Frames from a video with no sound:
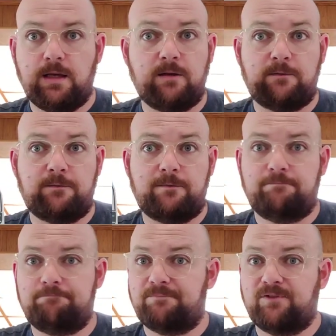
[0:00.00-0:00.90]

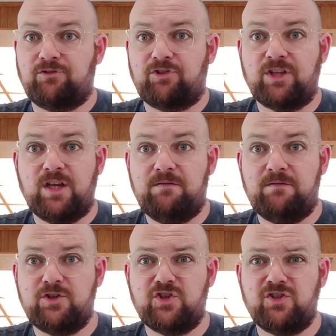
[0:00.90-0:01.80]
If, say,
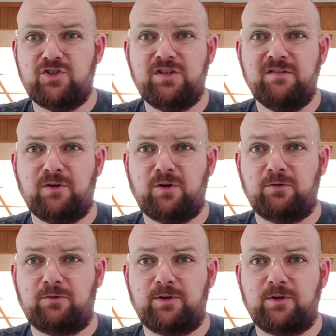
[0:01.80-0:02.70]
vision is
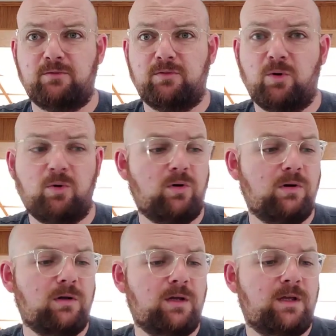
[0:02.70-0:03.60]
difficult for you,
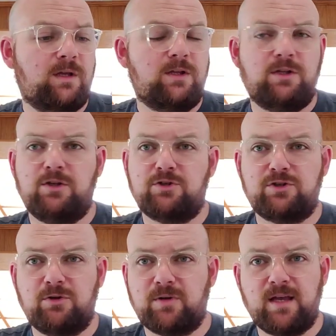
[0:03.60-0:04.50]
or you
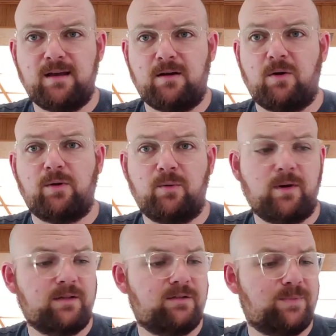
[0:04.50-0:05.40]
just don't care, or you
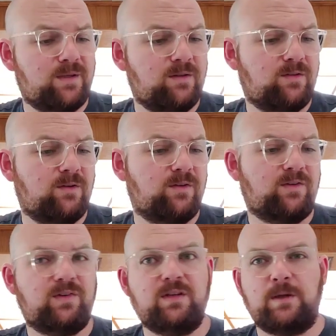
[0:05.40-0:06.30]
want it to be easier to
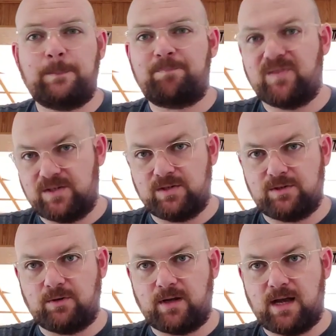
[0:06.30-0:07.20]
see, this
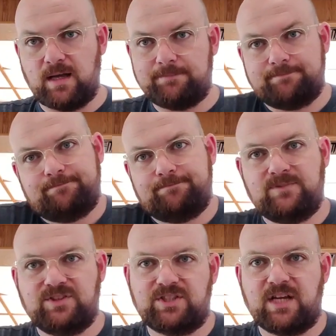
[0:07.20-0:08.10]
is your guy.
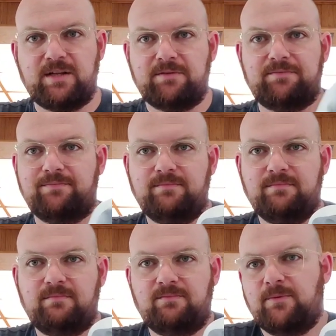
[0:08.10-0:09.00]
Just kind of,
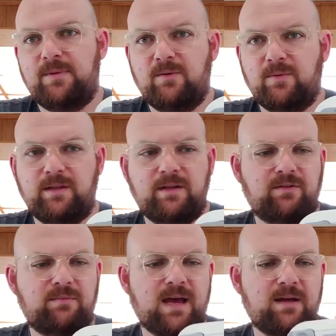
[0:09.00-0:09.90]
for me, it really
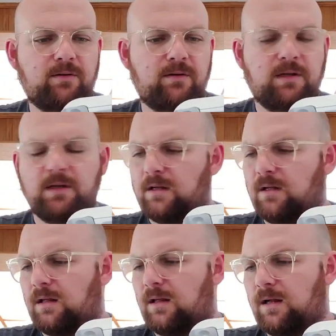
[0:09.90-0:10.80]
doesn't matter.
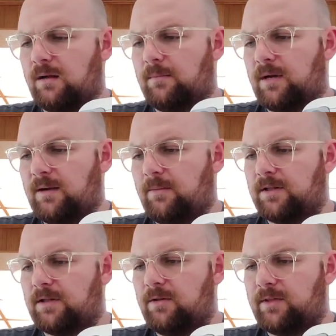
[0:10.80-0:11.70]
I
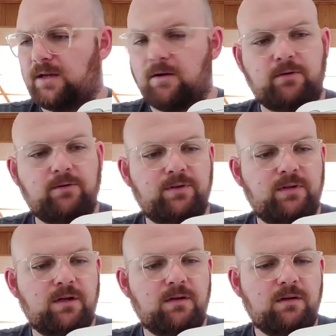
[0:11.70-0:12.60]
want all the characters
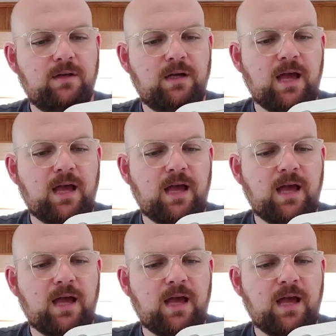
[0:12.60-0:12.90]
in there.